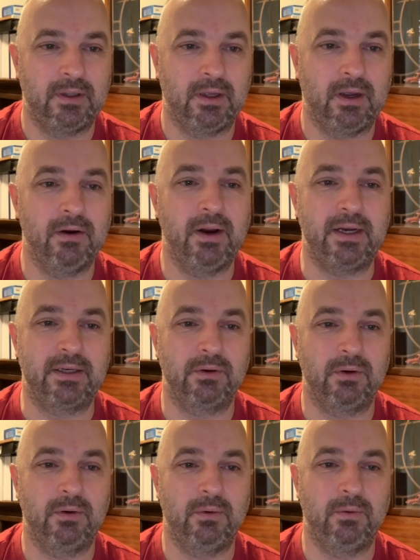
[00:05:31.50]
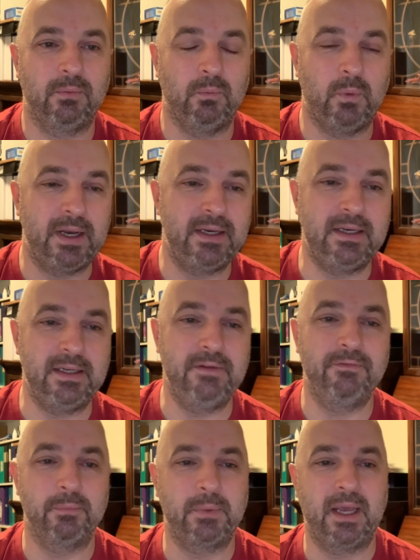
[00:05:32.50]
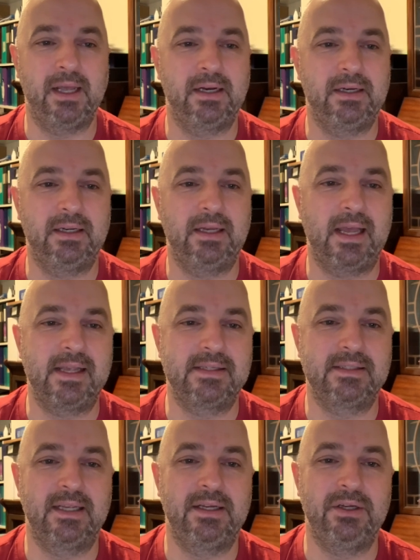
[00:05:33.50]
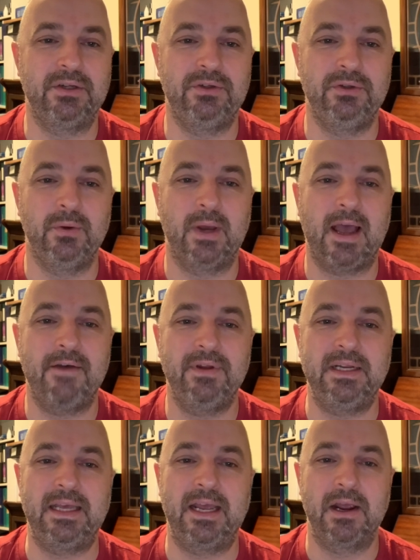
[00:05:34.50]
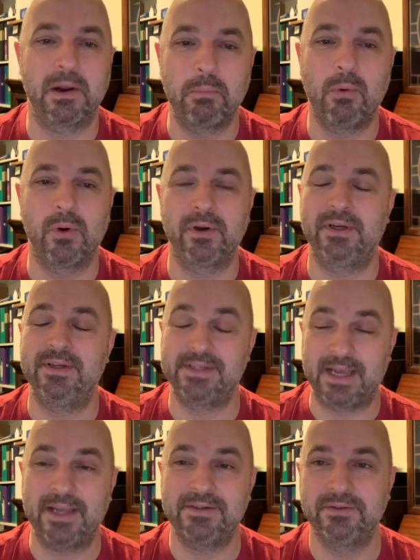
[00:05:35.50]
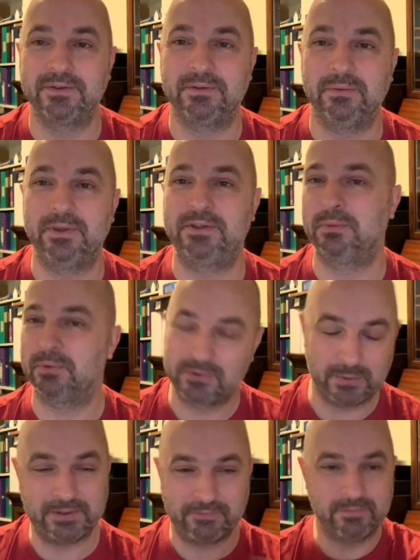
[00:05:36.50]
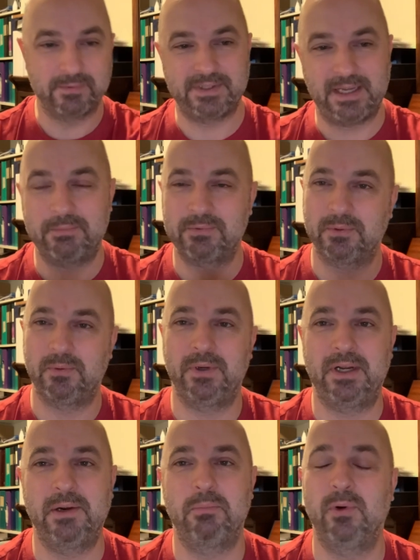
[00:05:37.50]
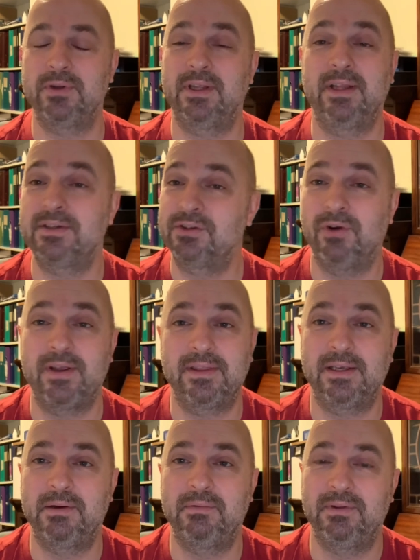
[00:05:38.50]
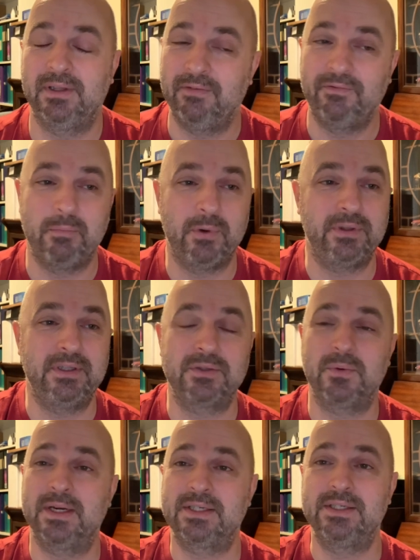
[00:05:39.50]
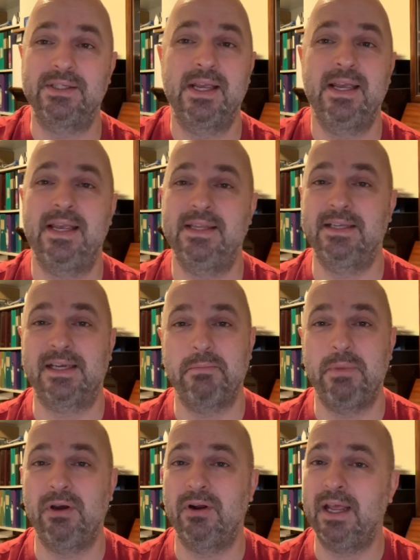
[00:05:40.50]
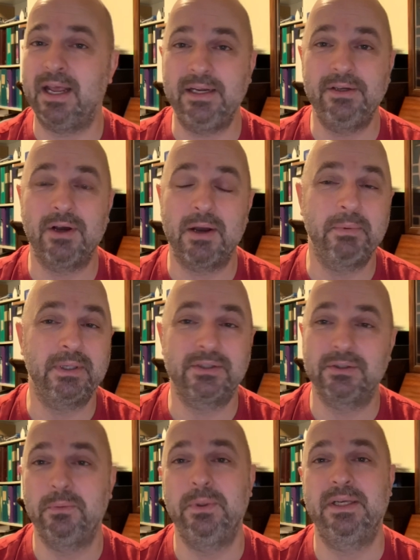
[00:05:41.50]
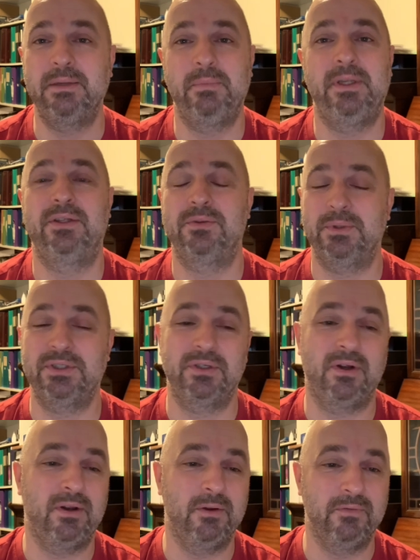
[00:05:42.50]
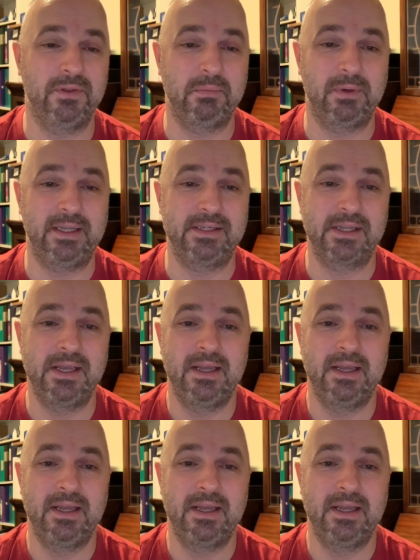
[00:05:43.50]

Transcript: All right. Wendy from Canada has said, do you have any airport disaster stories? So we're switching from stamps, we're going to airports, and that's the great thing I love about these questions, is that can be on any topic, so we can be switching all over the place.